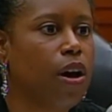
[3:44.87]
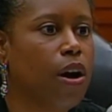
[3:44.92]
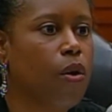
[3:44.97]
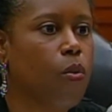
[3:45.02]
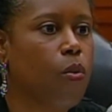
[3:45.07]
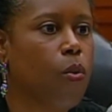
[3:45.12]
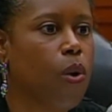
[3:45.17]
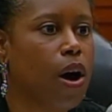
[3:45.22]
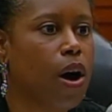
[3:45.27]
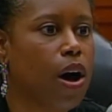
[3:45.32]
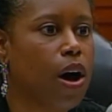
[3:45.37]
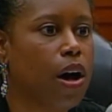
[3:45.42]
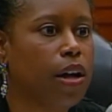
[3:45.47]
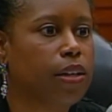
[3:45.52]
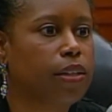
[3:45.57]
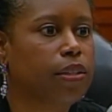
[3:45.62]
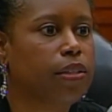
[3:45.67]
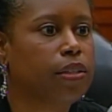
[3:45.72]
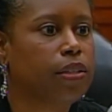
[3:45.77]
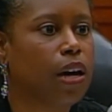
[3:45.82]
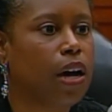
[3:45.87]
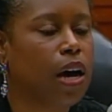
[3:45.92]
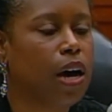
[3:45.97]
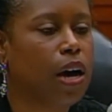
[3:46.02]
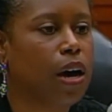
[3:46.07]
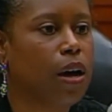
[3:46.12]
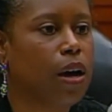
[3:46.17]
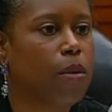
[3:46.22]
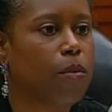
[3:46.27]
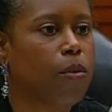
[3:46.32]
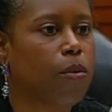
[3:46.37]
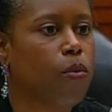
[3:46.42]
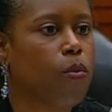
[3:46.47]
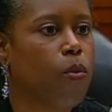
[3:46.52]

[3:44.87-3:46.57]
was um,